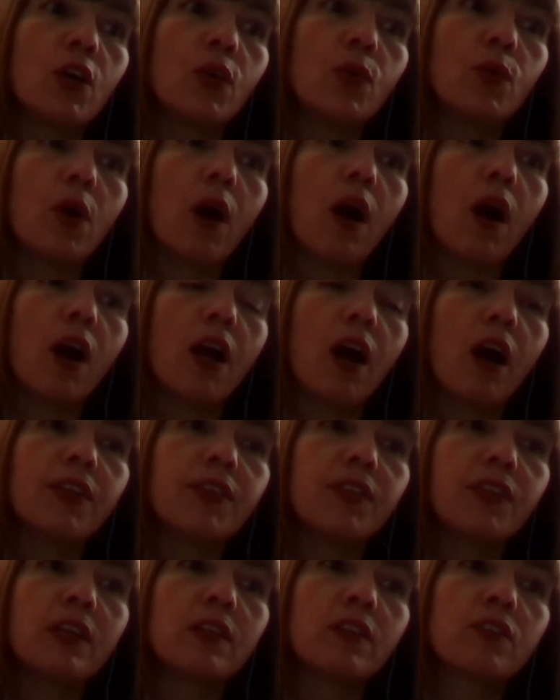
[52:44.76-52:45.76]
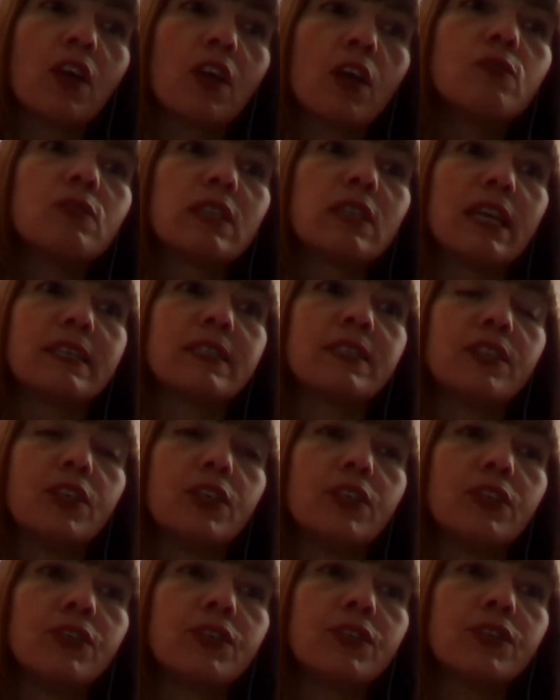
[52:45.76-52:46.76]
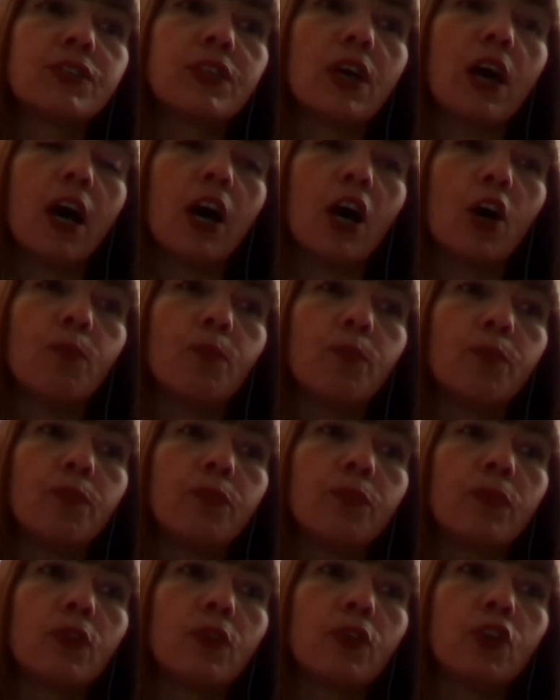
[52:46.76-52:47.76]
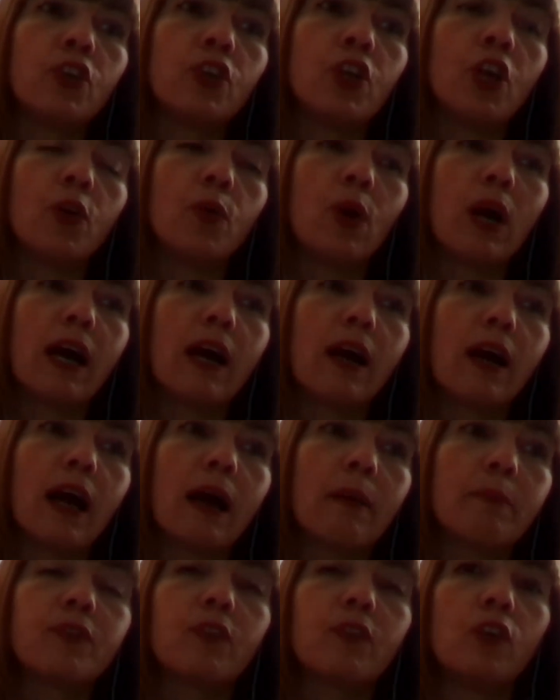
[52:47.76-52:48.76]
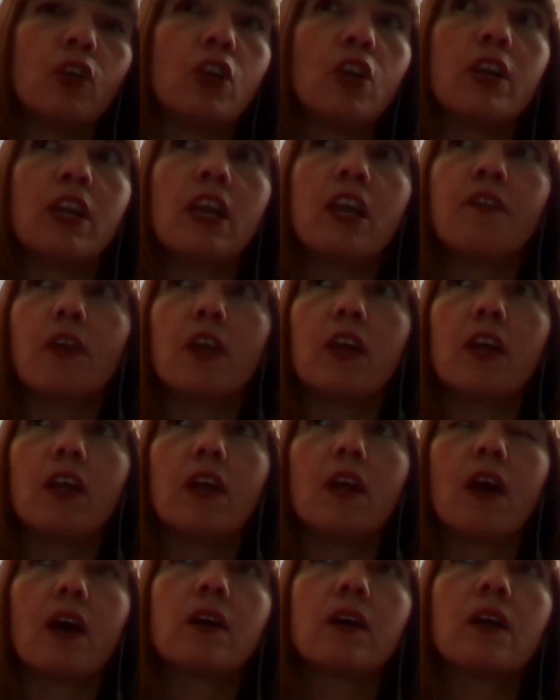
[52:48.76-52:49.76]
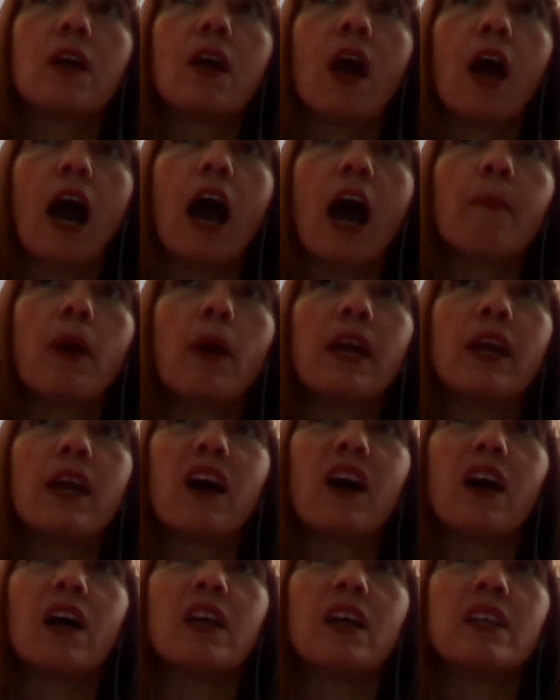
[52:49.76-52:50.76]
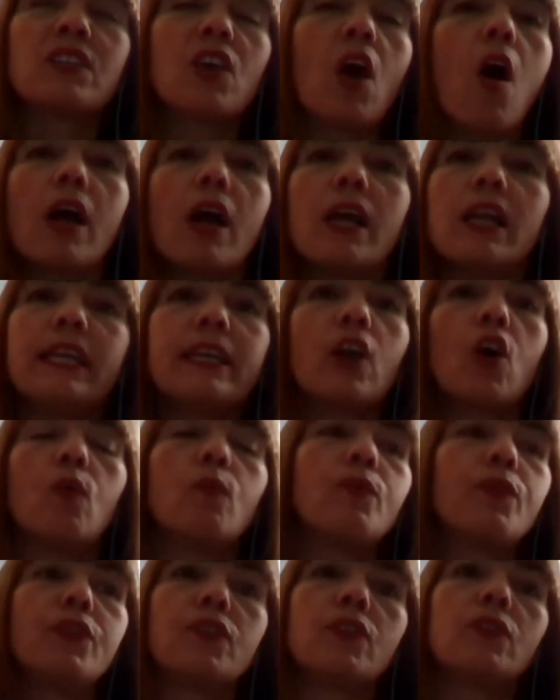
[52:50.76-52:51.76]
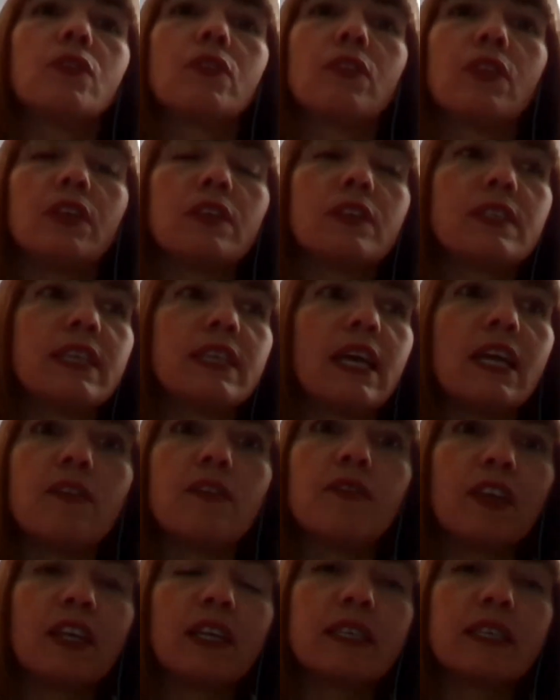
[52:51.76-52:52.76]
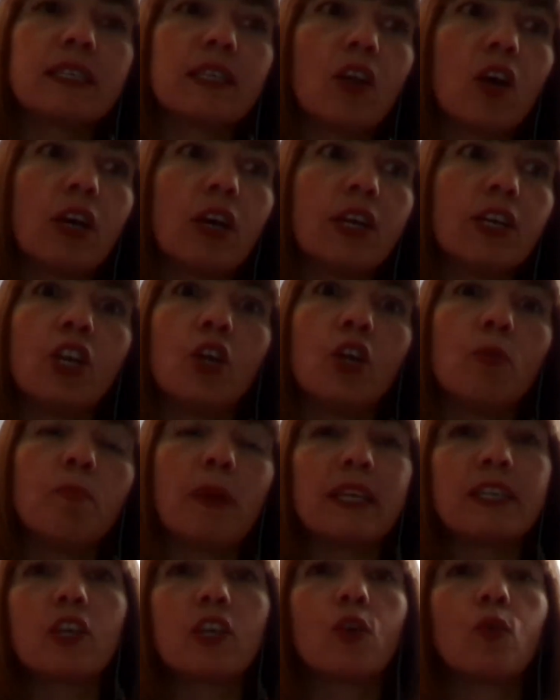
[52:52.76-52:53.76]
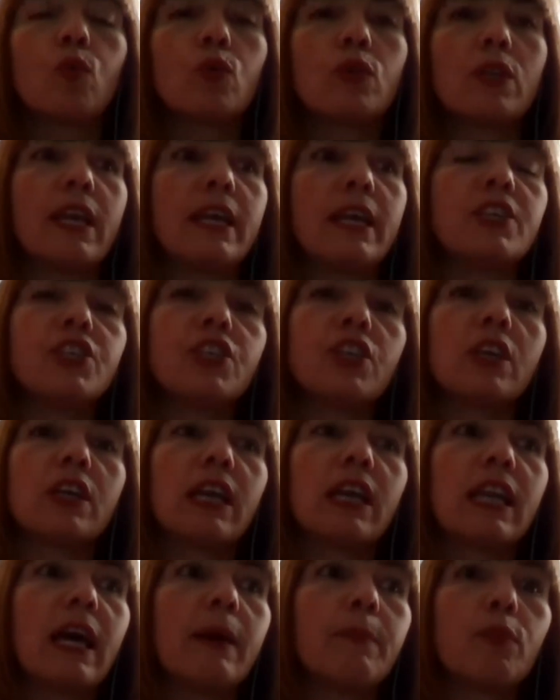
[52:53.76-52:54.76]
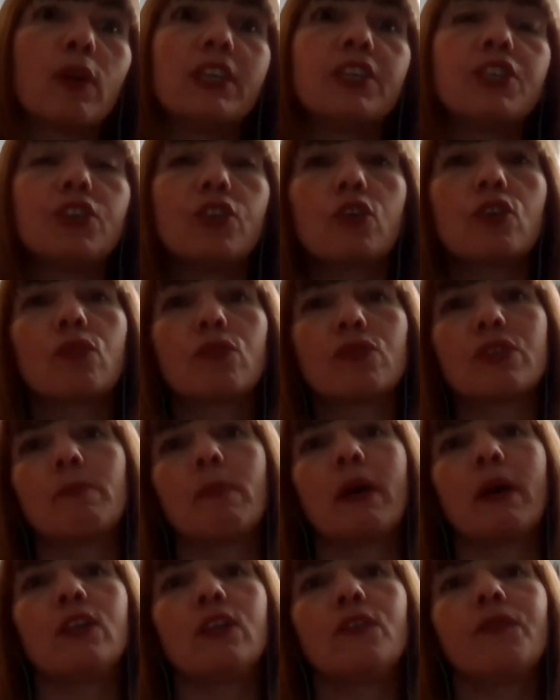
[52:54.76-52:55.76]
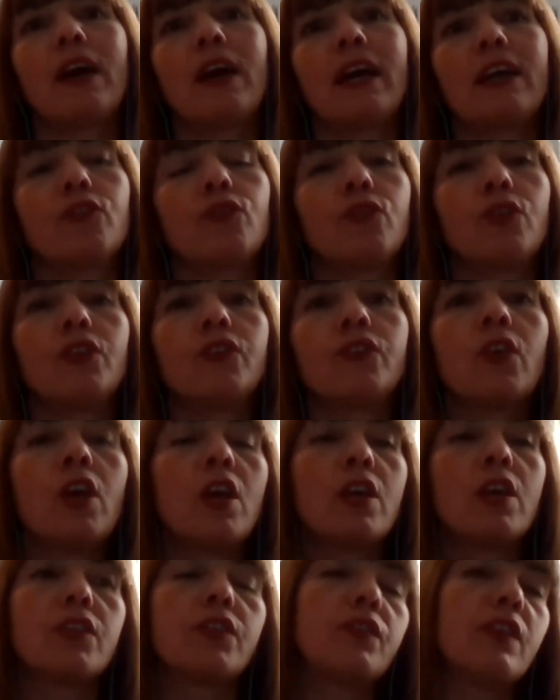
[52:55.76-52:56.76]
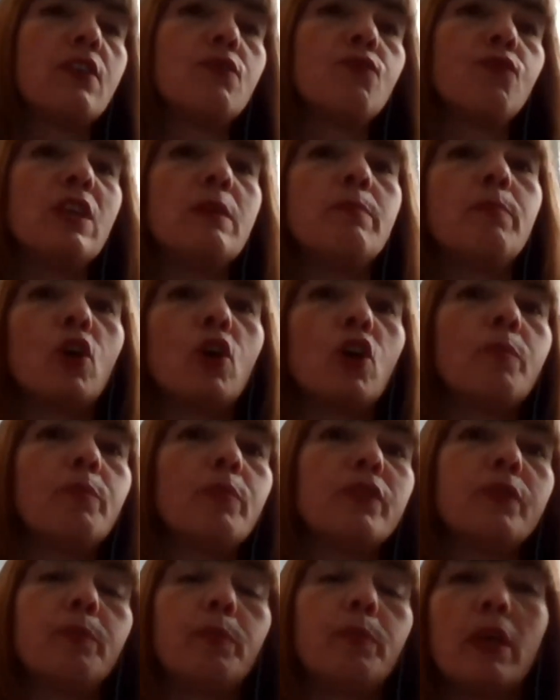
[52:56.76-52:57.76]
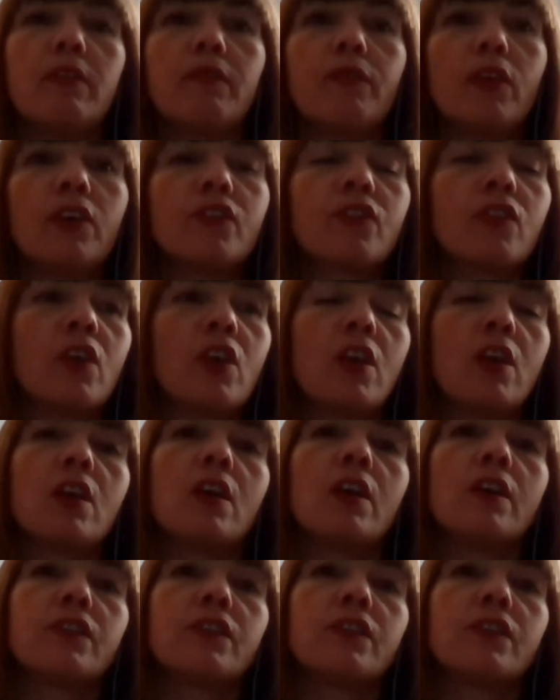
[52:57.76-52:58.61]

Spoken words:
So I think those lessons, absolutely. Am I entirely confident that, say, things like, better coordination and collaboration across manufacturers to, say, repurpose, pivot